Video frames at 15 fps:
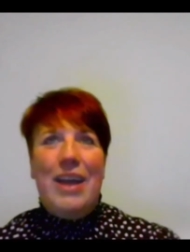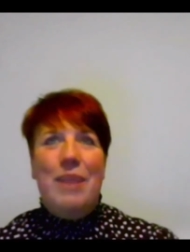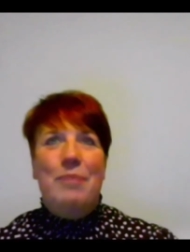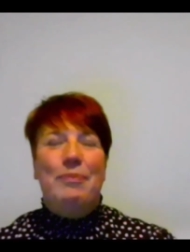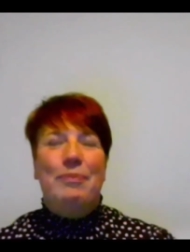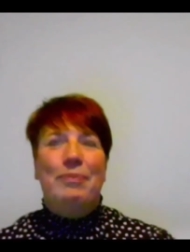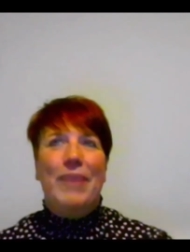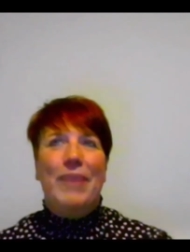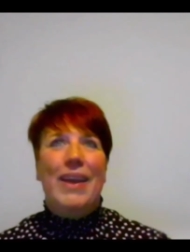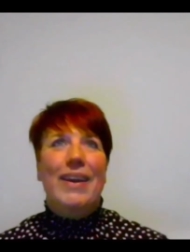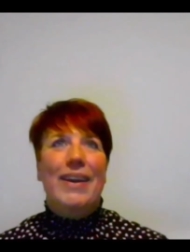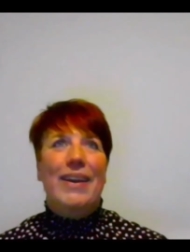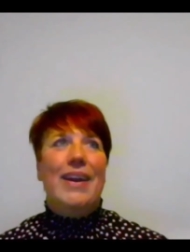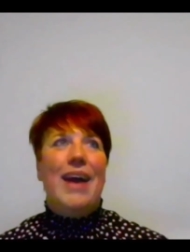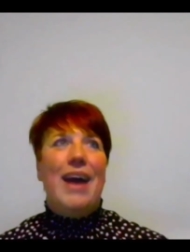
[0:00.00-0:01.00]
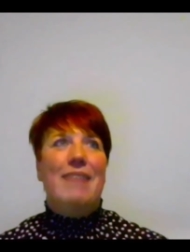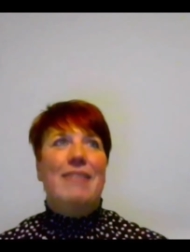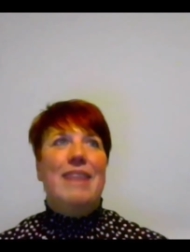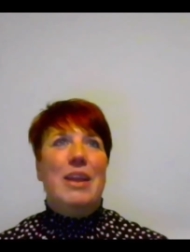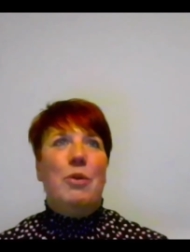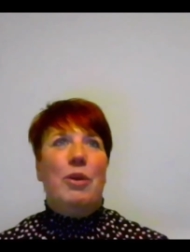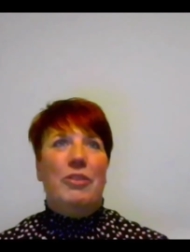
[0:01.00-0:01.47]
Um,
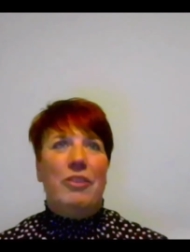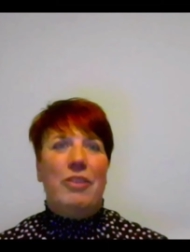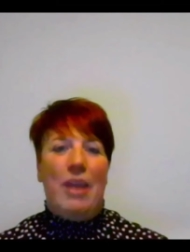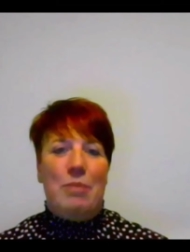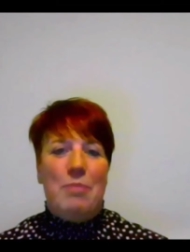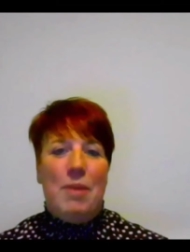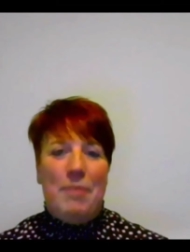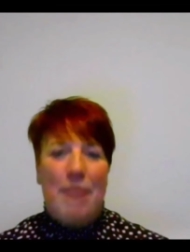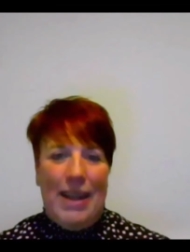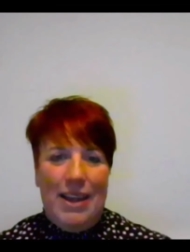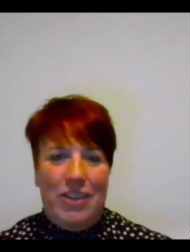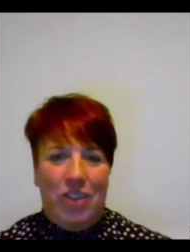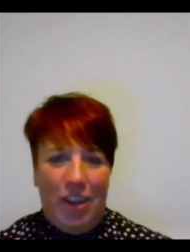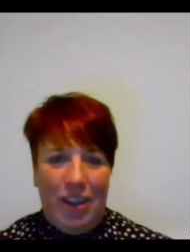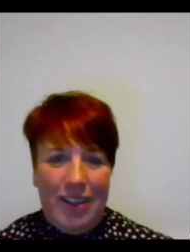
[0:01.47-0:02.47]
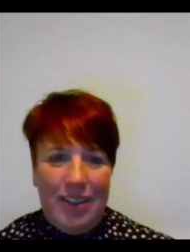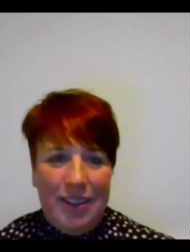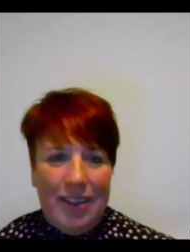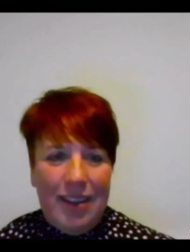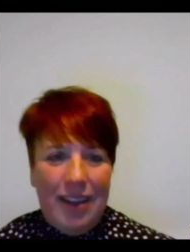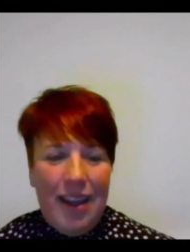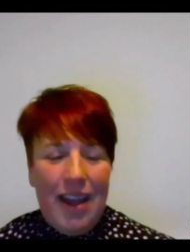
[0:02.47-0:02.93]
I really want to thank my manager
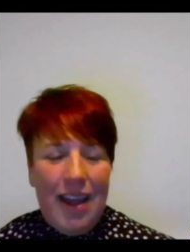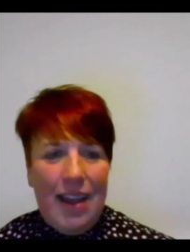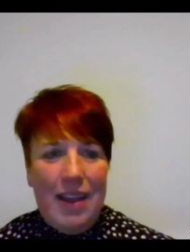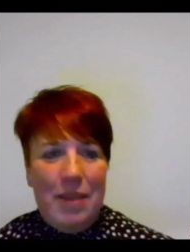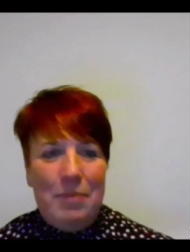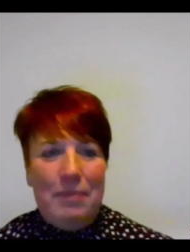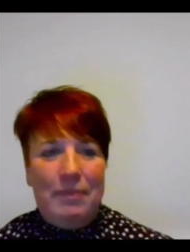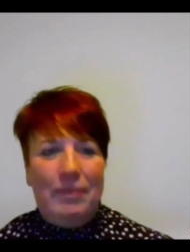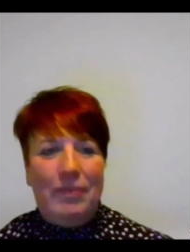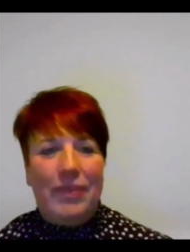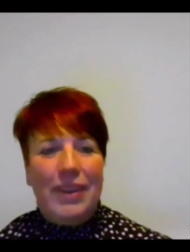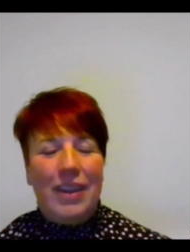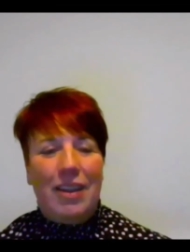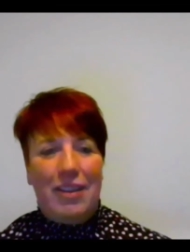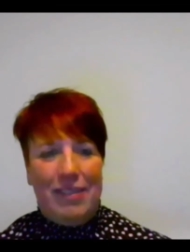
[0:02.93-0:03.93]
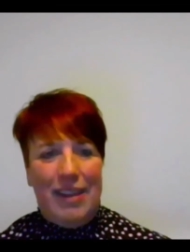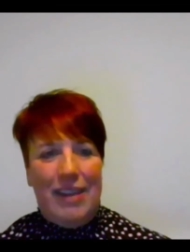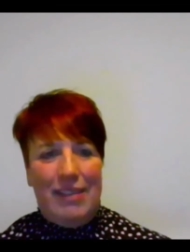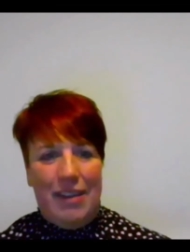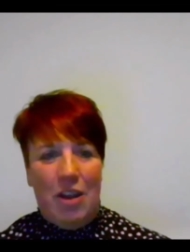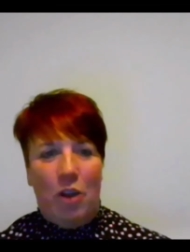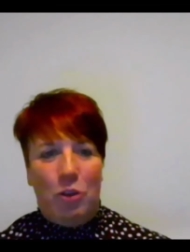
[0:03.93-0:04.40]
uh,
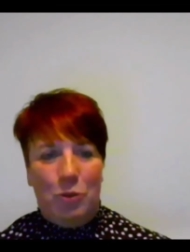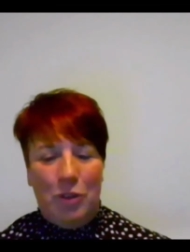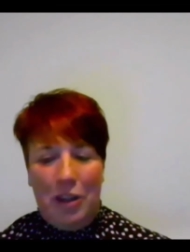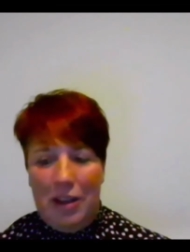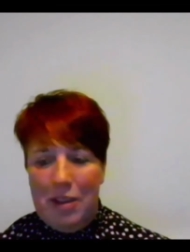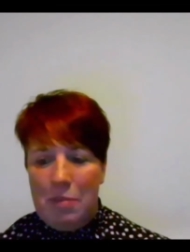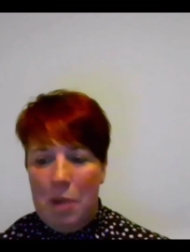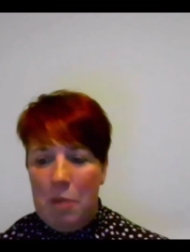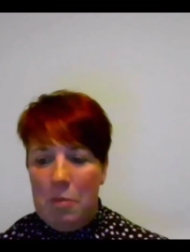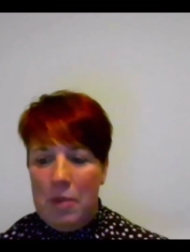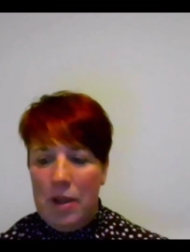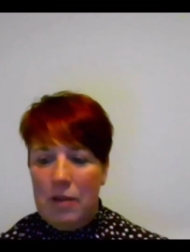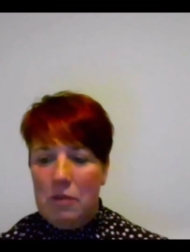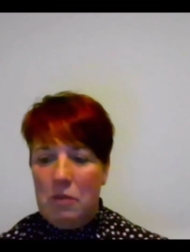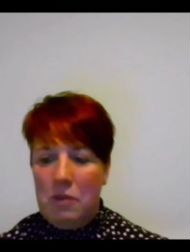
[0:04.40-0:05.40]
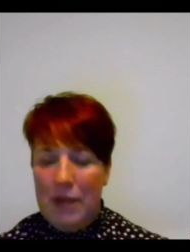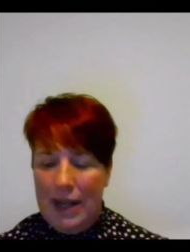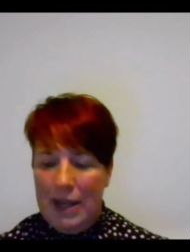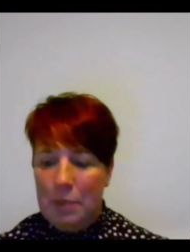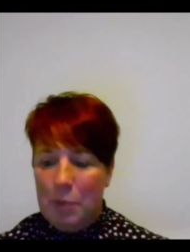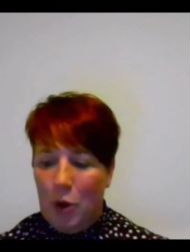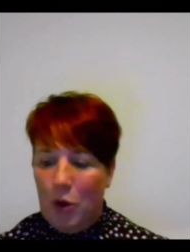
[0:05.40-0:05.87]
because he's in hospital at the moment
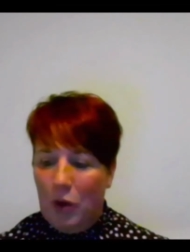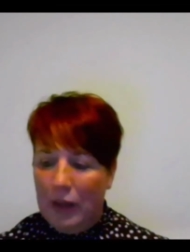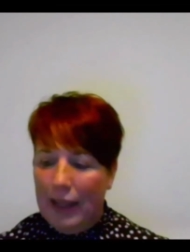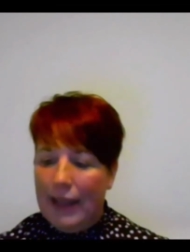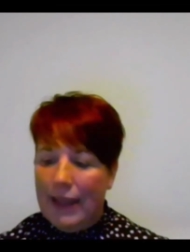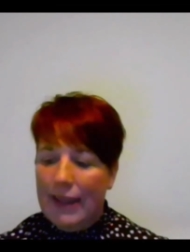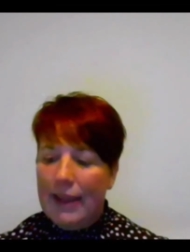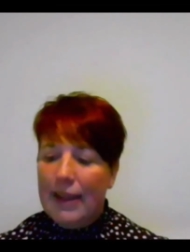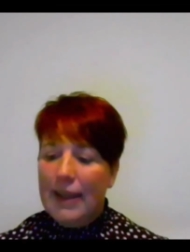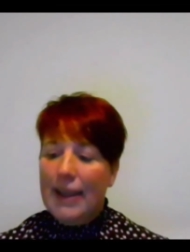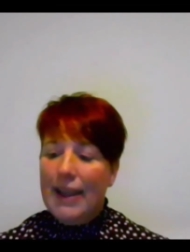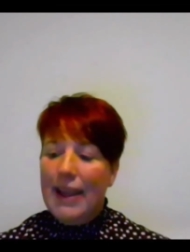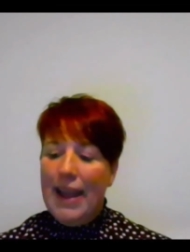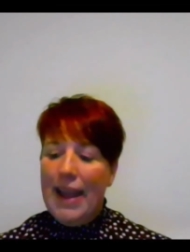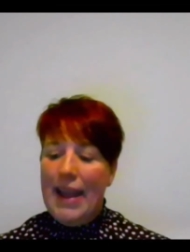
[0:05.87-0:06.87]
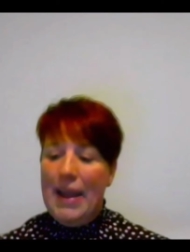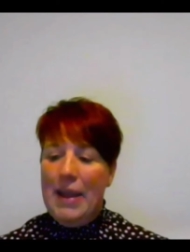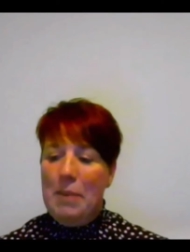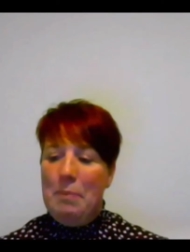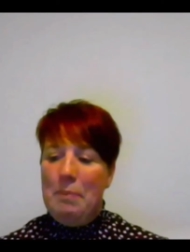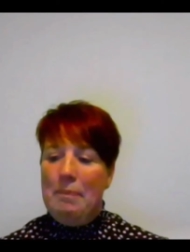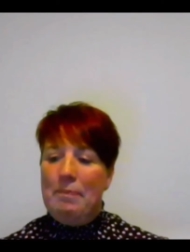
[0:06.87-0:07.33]
the
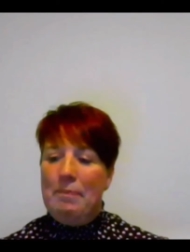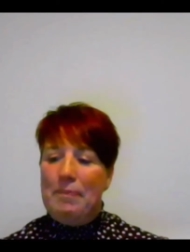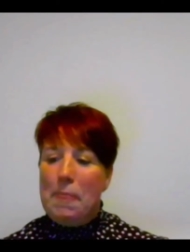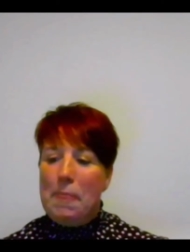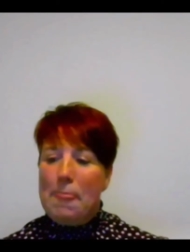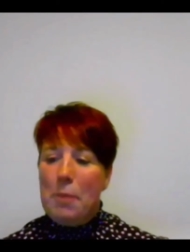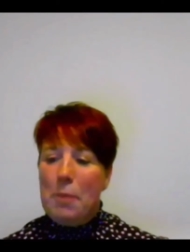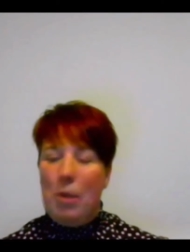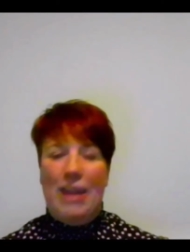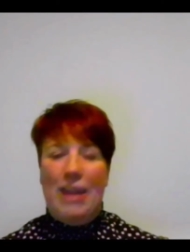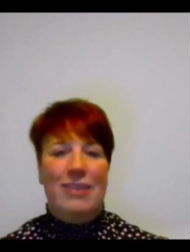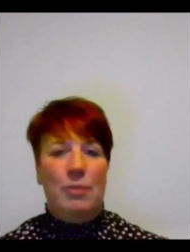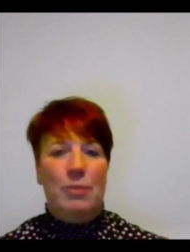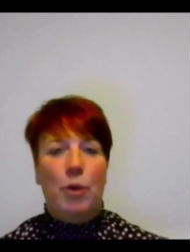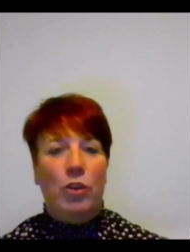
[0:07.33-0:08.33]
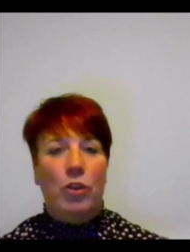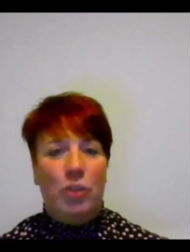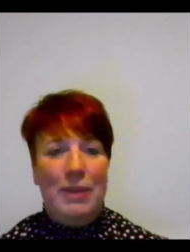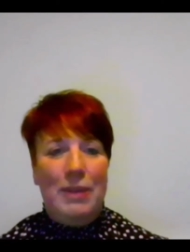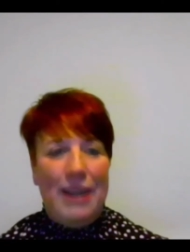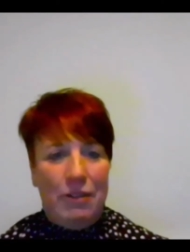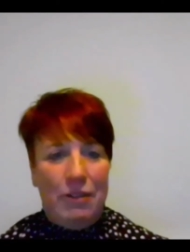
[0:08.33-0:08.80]
boy. Um, but he
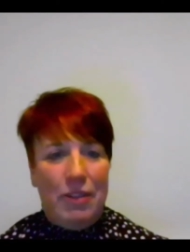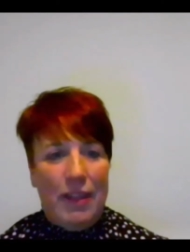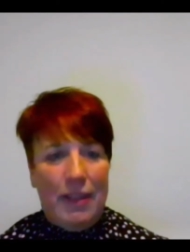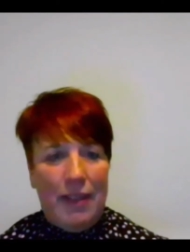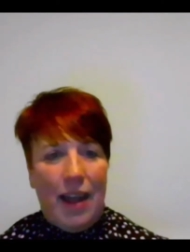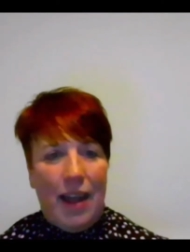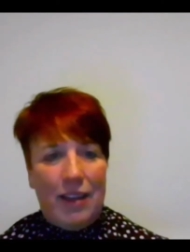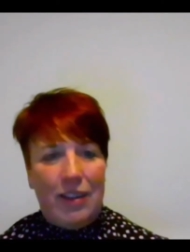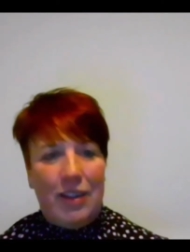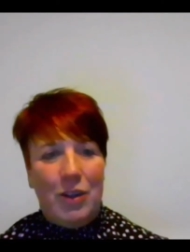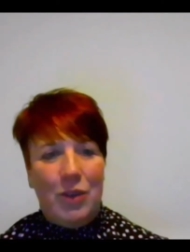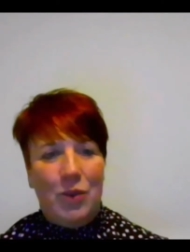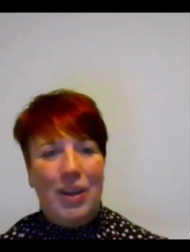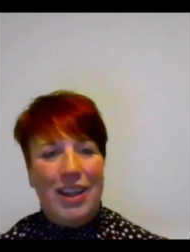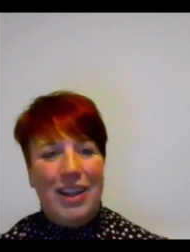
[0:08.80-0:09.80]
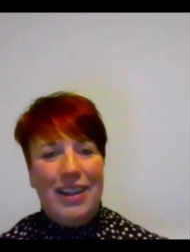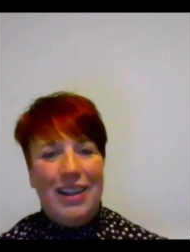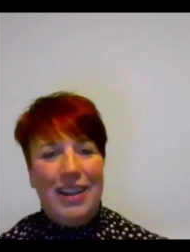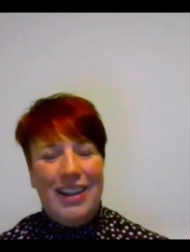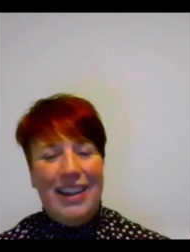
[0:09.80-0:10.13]
supports me in everything that I do.